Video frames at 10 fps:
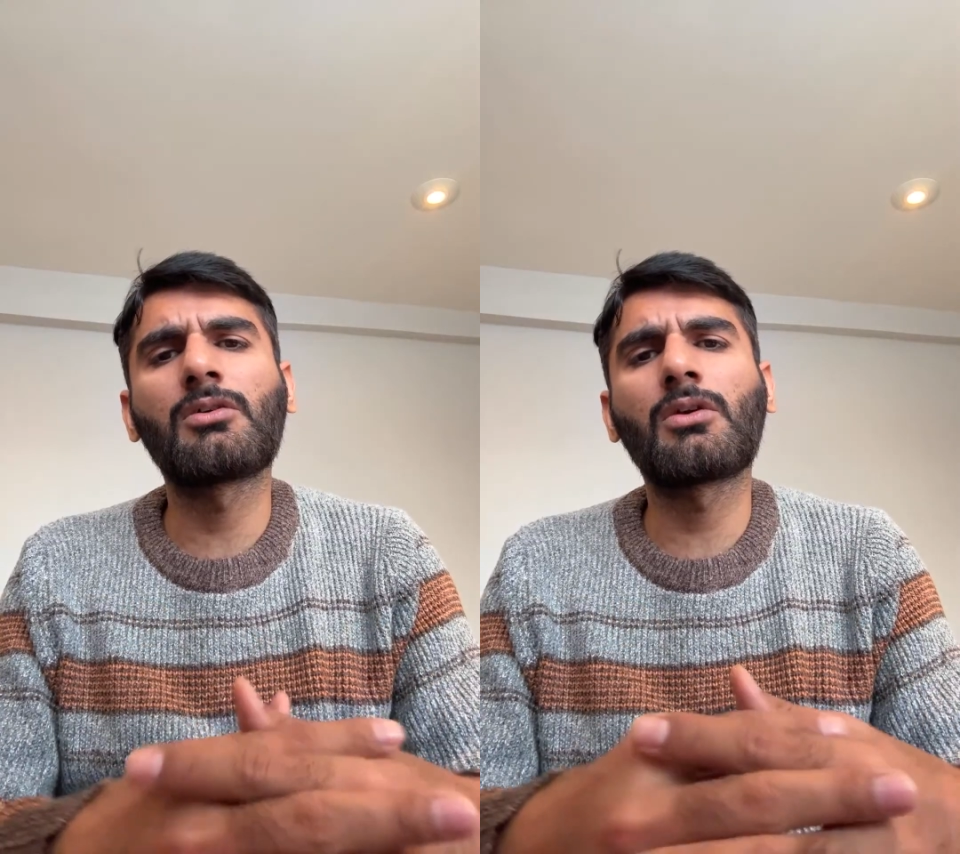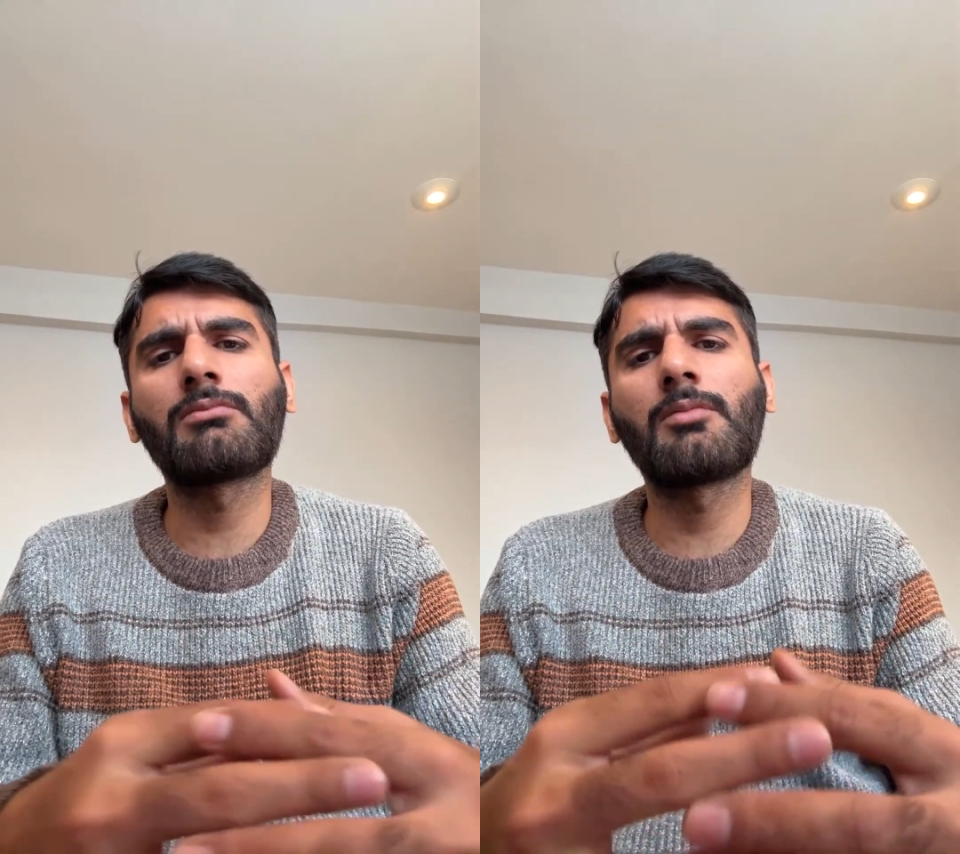
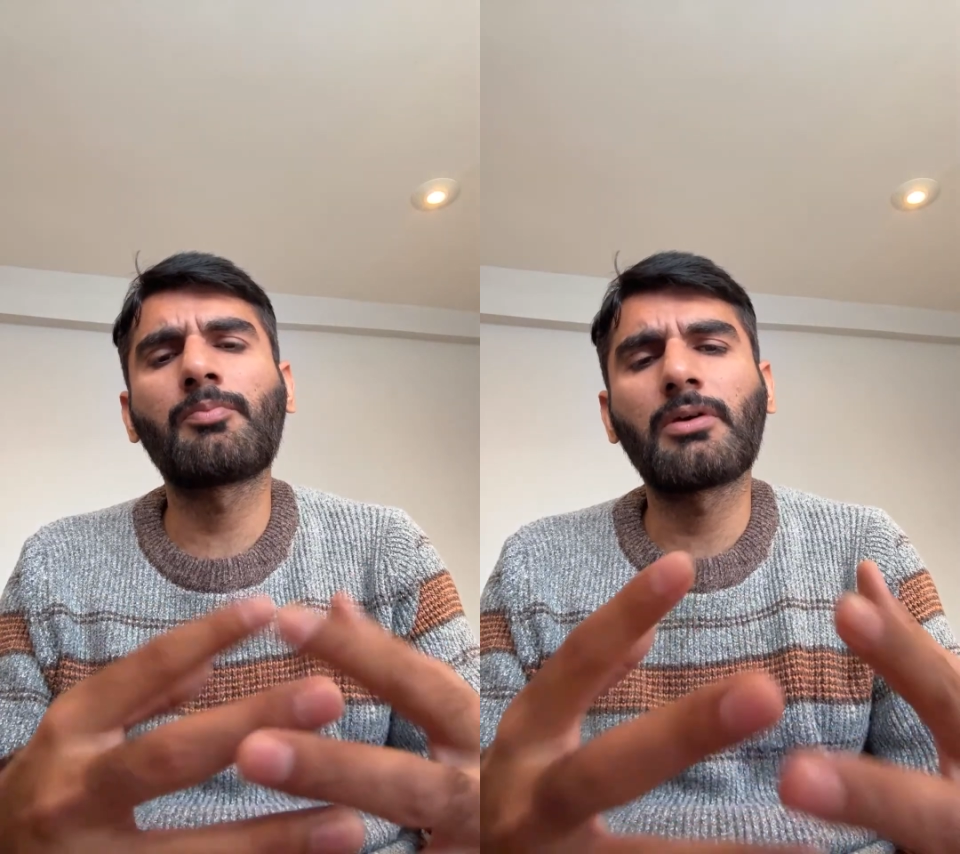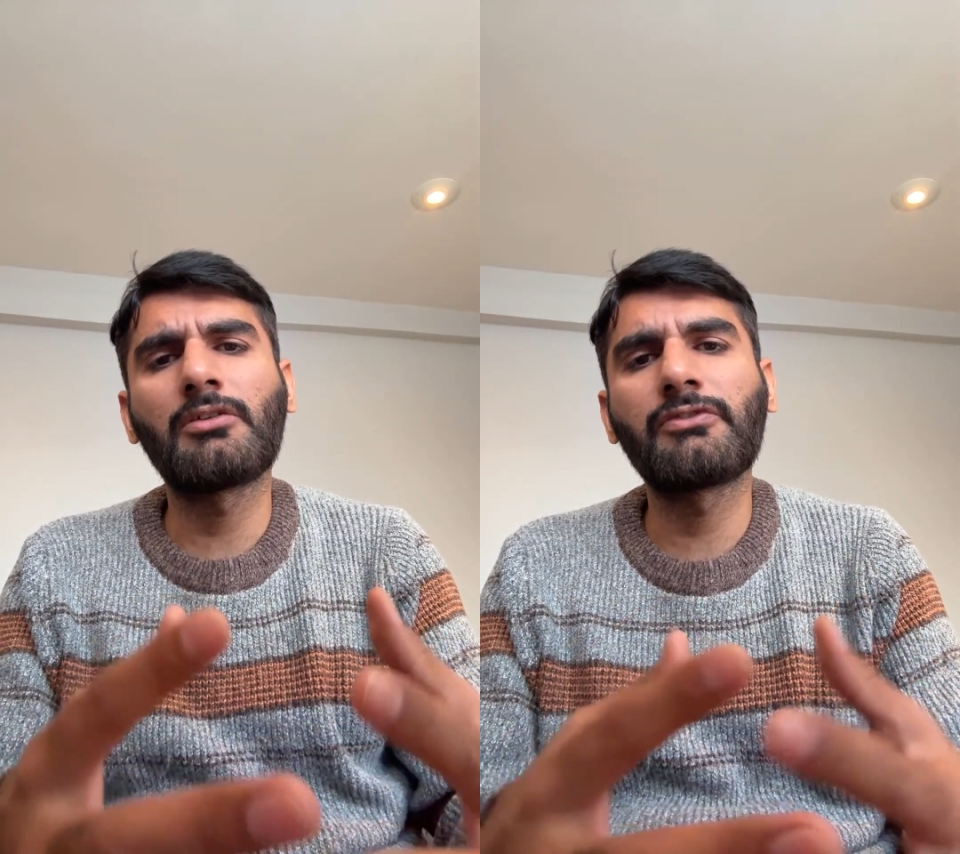not maybe
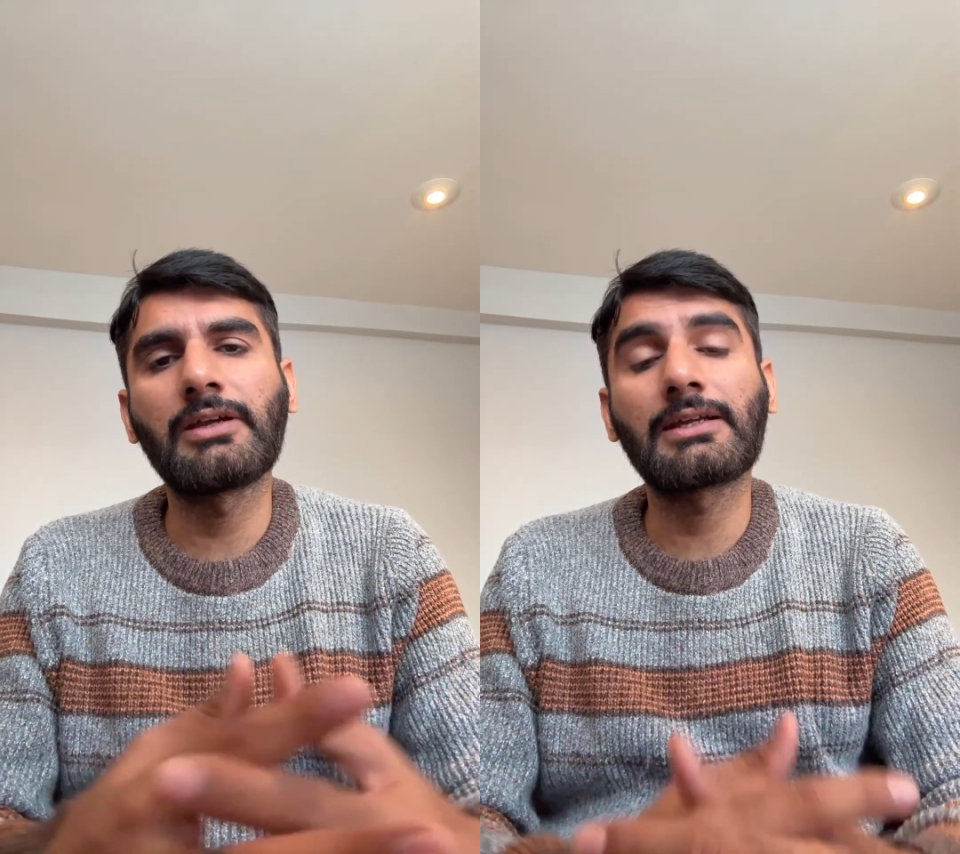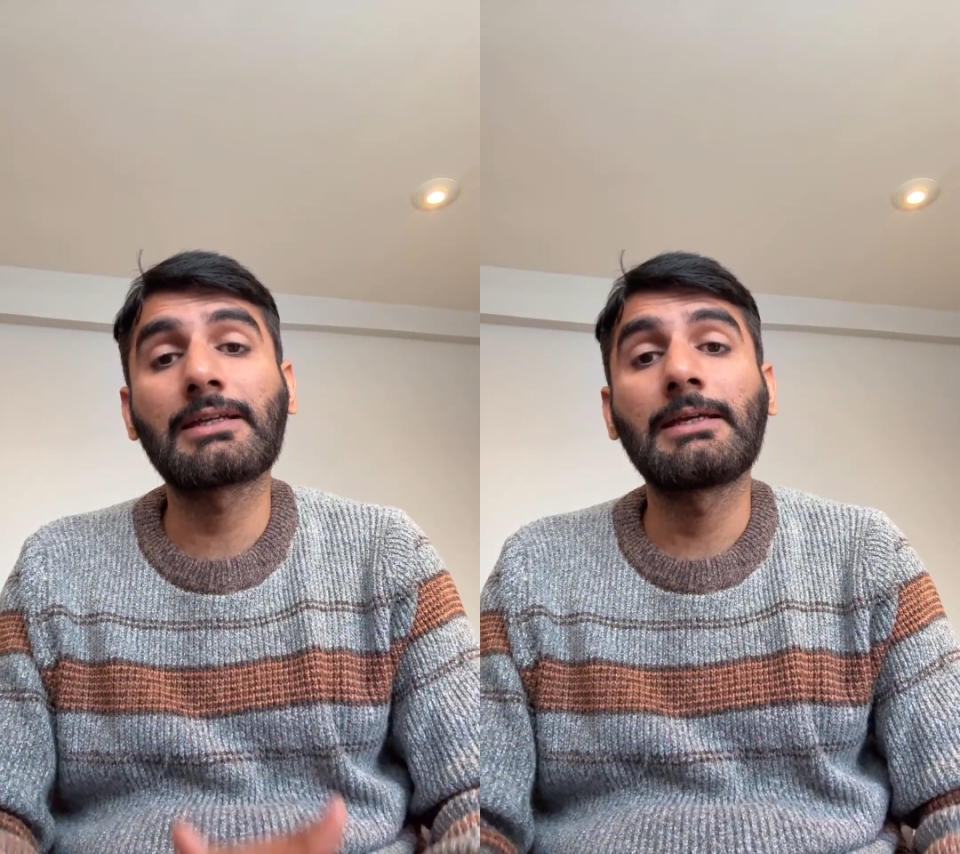
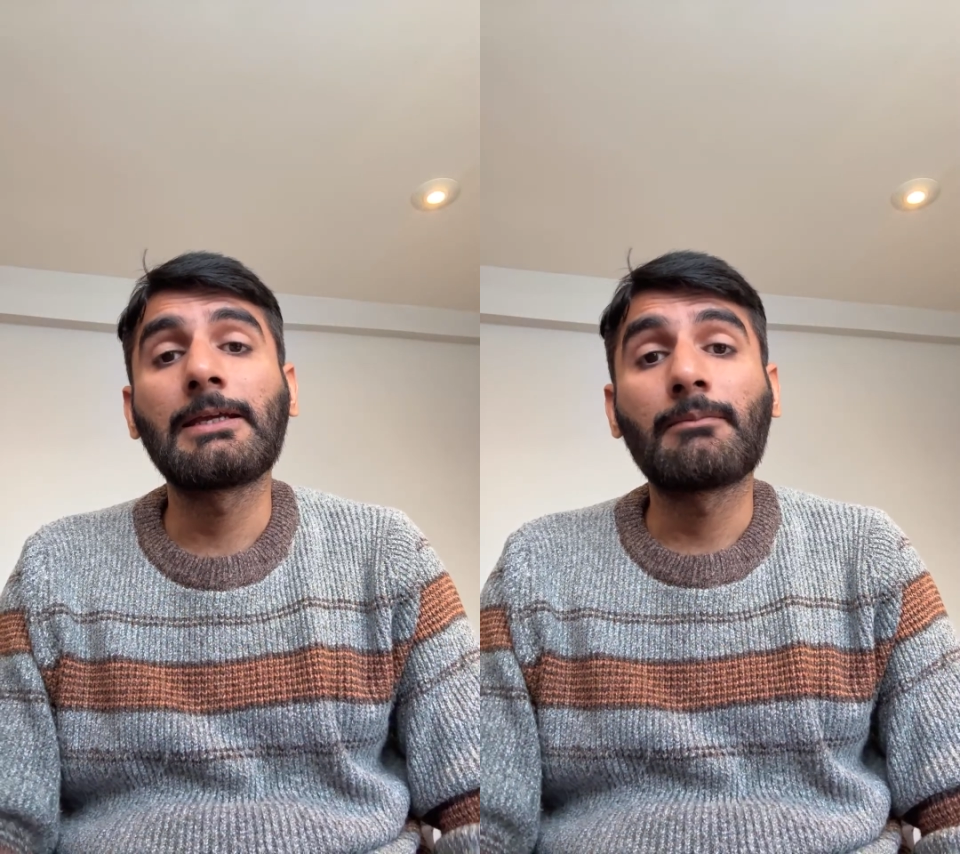perfect,